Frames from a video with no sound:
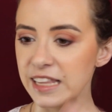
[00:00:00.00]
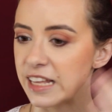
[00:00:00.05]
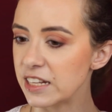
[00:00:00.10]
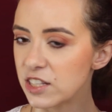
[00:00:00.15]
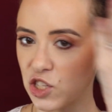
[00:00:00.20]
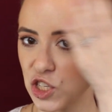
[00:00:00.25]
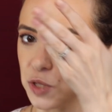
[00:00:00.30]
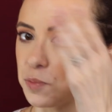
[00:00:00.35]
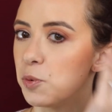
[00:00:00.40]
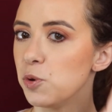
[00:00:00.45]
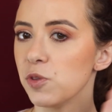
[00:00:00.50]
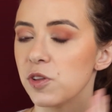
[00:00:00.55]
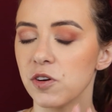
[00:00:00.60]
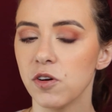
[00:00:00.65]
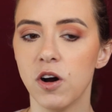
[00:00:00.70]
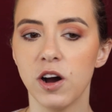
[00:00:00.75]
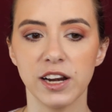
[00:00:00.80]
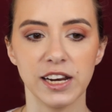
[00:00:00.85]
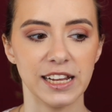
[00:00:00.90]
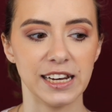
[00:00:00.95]
then smooth it
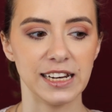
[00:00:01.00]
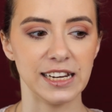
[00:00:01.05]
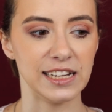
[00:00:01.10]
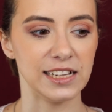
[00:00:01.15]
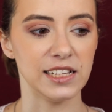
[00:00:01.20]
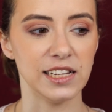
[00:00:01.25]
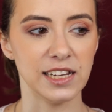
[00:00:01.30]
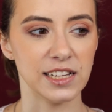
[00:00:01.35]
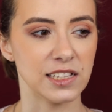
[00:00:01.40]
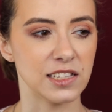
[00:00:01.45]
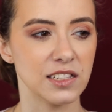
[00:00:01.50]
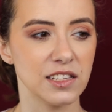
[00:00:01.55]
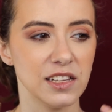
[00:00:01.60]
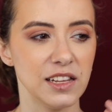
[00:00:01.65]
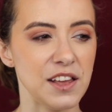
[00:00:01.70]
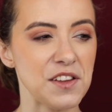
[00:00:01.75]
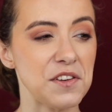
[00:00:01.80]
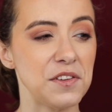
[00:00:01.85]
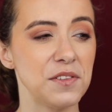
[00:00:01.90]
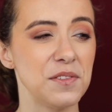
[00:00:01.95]
on. And
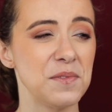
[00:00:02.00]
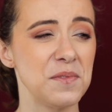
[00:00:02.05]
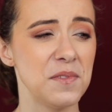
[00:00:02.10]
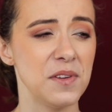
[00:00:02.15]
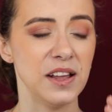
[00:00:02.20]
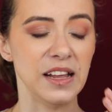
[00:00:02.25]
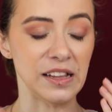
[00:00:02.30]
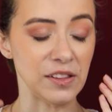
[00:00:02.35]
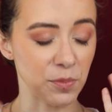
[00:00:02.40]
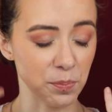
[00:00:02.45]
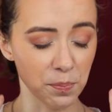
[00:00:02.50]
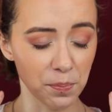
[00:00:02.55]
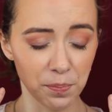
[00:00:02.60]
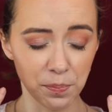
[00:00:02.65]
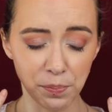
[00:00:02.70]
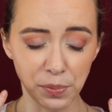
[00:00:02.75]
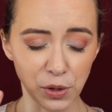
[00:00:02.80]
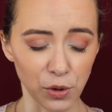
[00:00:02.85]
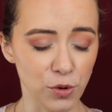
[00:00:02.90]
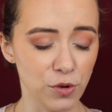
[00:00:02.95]
it's
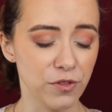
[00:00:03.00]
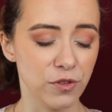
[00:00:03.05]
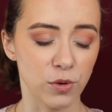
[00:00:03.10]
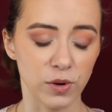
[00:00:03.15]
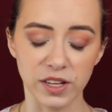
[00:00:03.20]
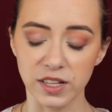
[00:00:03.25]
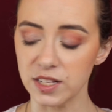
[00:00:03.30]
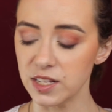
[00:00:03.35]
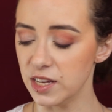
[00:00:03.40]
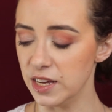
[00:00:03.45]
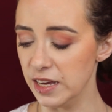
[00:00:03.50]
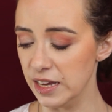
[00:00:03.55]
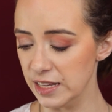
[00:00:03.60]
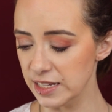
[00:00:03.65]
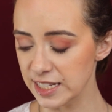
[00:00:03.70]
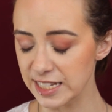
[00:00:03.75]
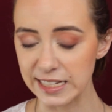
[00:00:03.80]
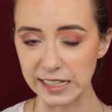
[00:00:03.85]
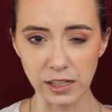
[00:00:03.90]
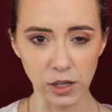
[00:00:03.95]
beautiful. It's
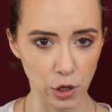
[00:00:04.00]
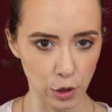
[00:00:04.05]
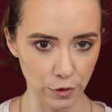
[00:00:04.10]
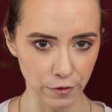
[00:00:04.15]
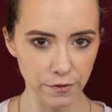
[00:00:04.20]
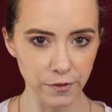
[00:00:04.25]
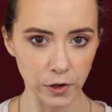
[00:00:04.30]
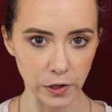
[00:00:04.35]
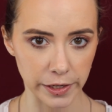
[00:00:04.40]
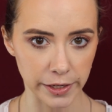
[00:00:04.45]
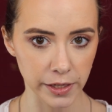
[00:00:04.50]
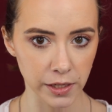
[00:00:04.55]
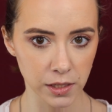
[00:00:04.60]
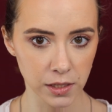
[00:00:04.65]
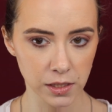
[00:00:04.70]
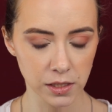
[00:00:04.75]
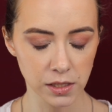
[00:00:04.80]
silicone free.